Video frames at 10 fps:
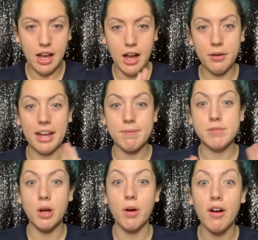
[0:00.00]
Okay,
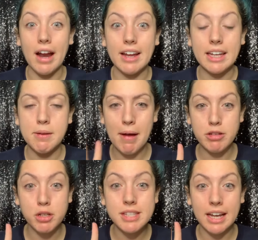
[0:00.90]
so, all right, give me about
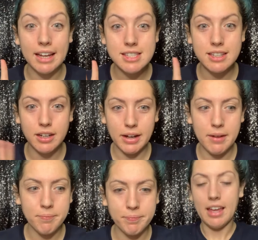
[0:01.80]
2 seconds,
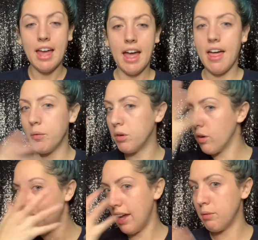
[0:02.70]
okay? And then we'll go
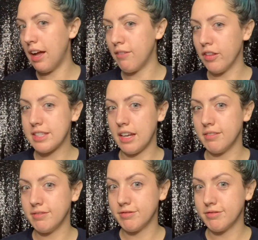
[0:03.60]
ahead and we'll have all this done.